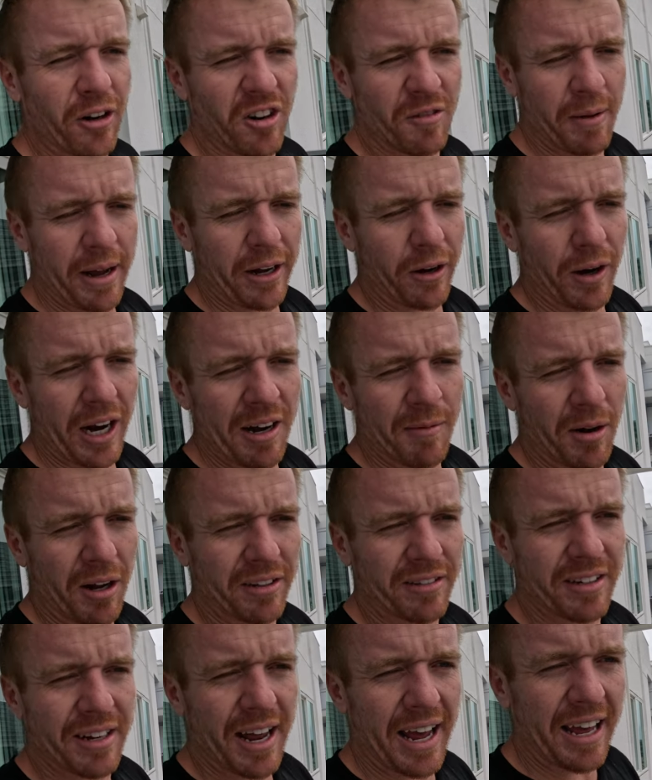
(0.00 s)
with my grandma
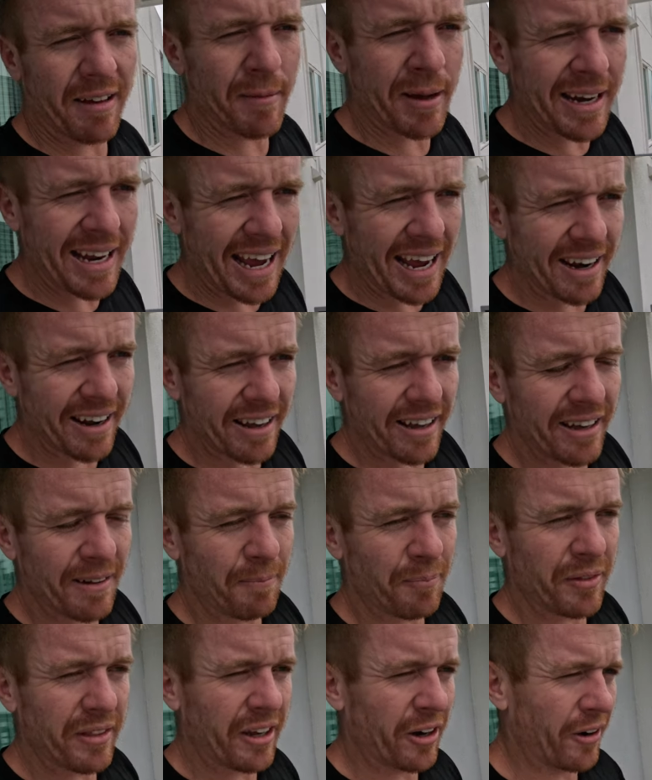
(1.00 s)
tonight, my nana,
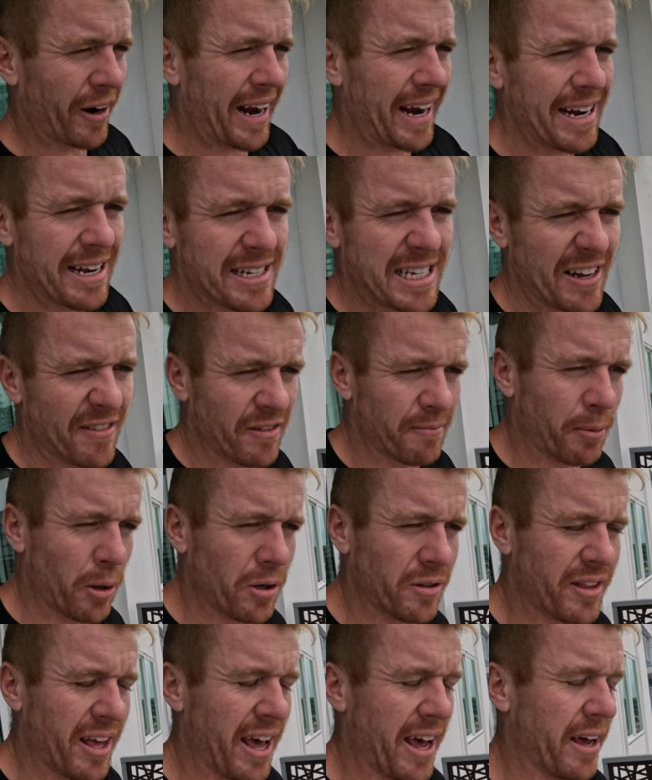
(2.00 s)
her 87th
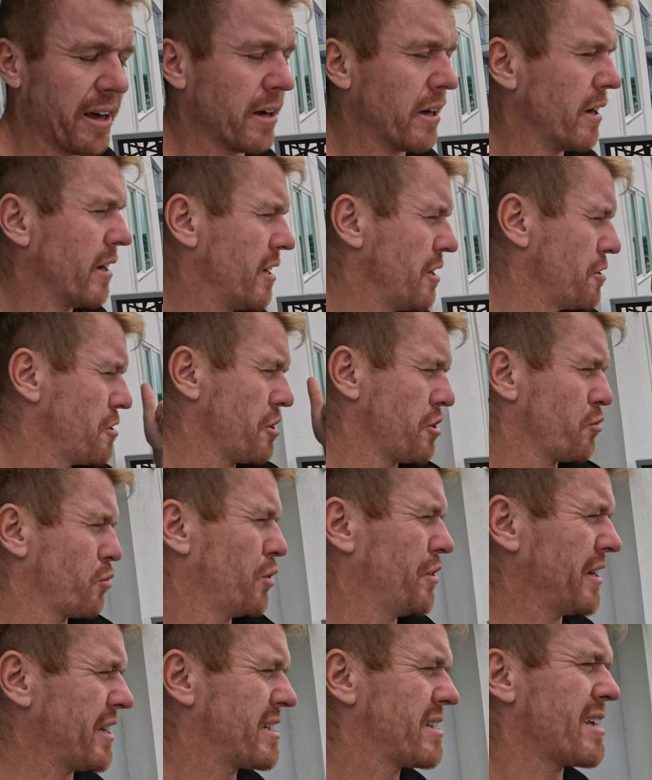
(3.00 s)
birthday. She's
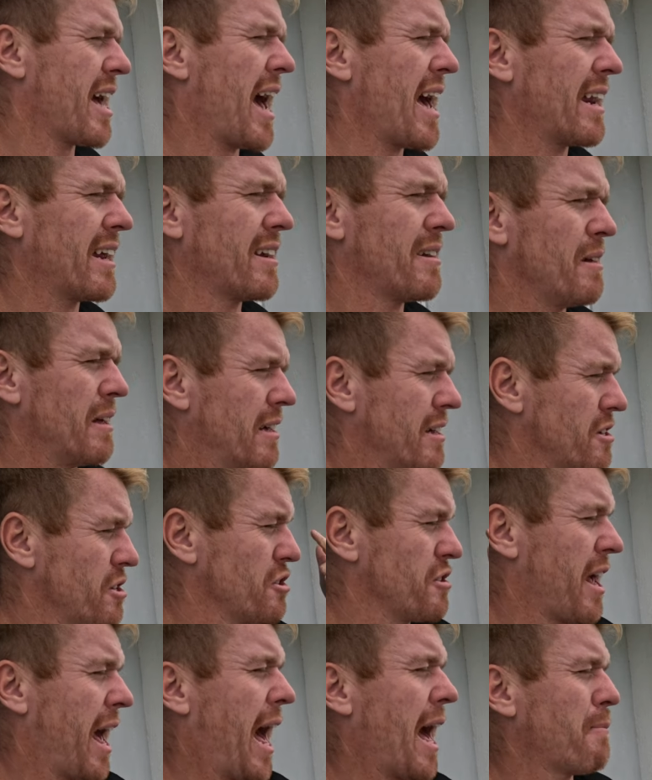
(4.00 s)
really excited.
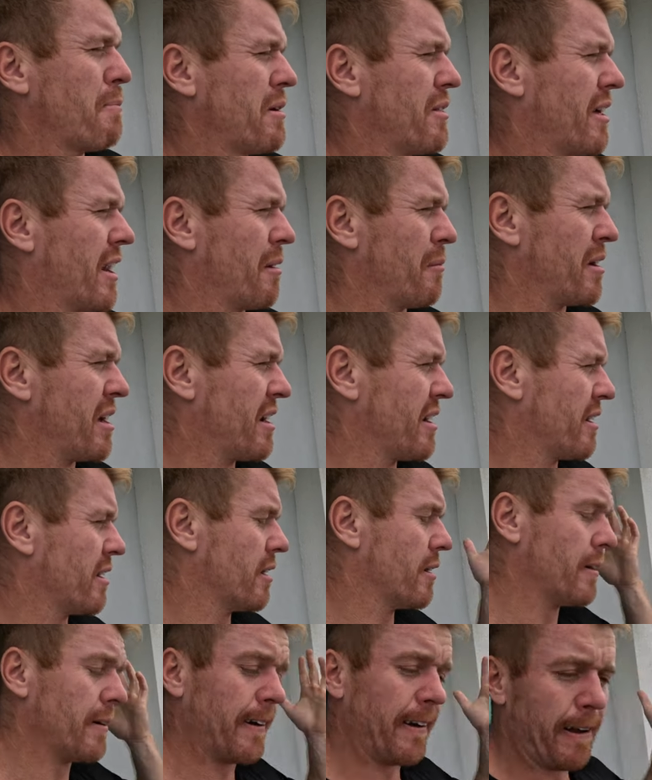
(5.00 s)
She's happy that I'm here.